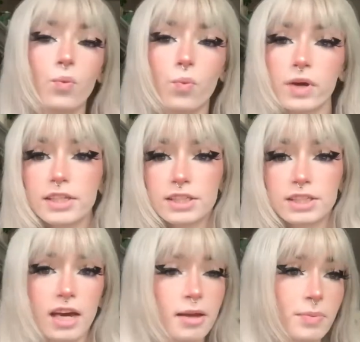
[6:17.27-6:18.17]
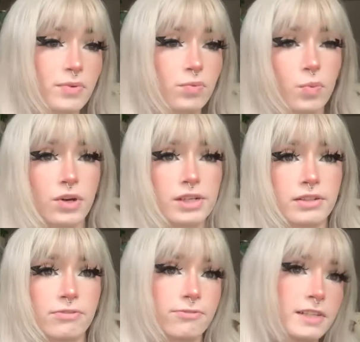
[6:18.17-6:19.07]
which type of wood
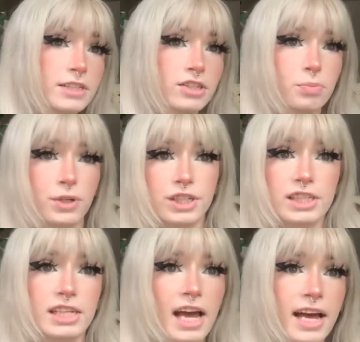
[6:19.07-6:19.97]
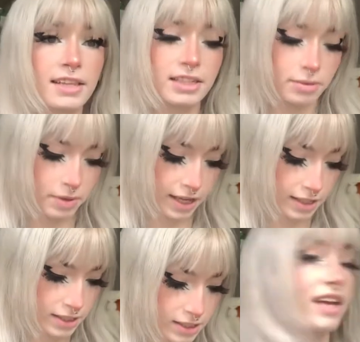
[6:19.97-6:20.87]
fits your personality
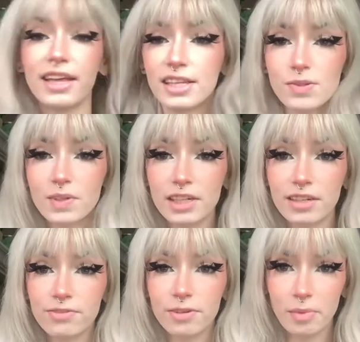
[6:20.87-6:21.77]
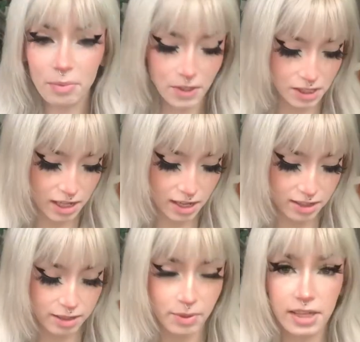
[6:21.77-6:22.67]
best. And this one didn't fit my
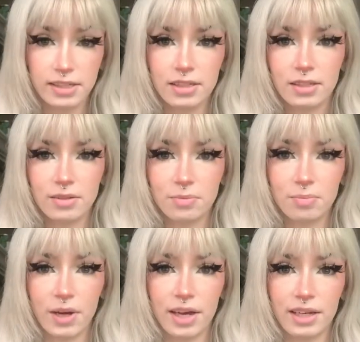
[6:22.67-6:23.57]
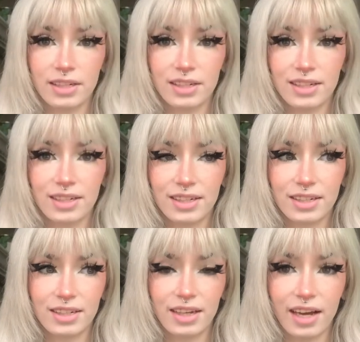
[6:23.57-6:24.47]
personality best, but
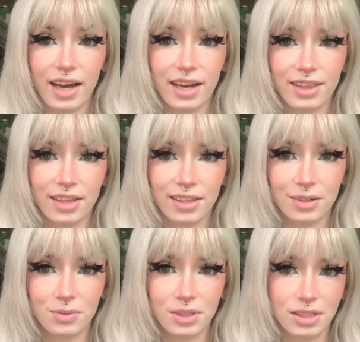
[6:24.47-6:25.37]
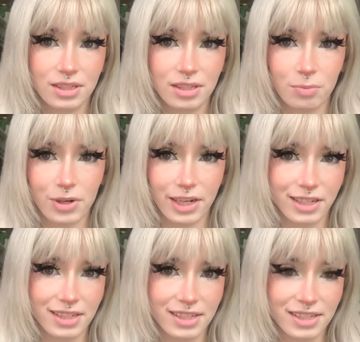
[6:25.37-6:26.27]
I thought that it was the
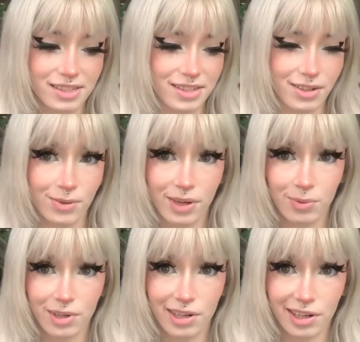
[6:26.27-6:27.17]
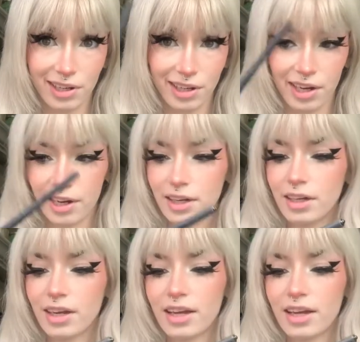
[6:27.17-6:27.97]
prettiest, so I went ahead and got it.